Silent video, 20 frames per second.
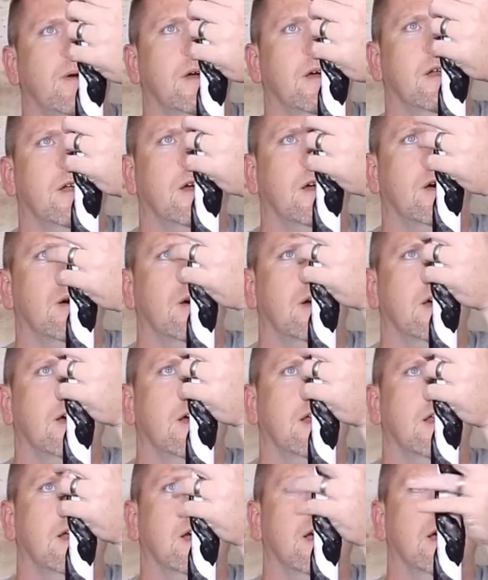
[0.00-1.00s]
going to go
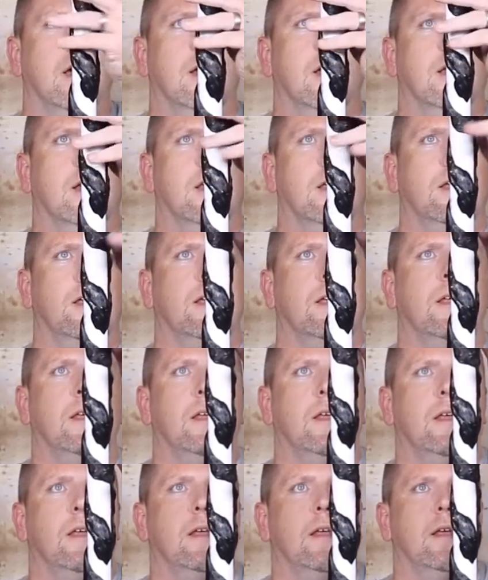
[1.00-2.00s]
ahead and
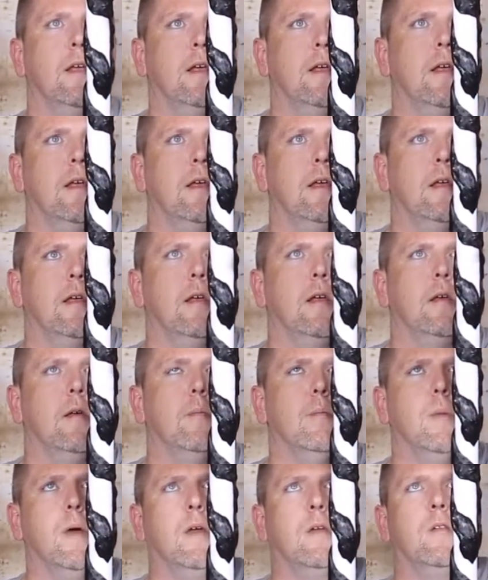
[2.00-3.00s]

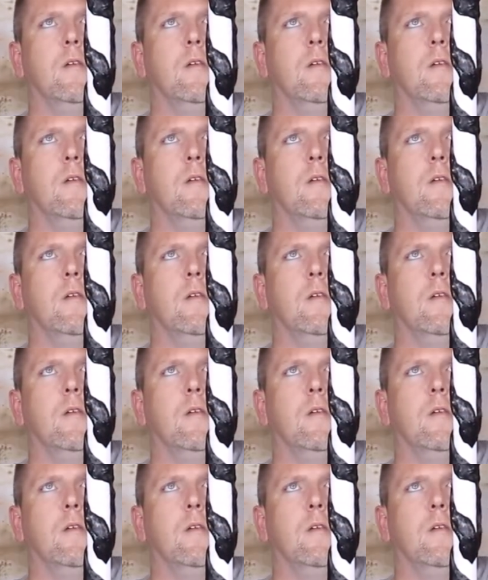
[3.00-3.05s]
make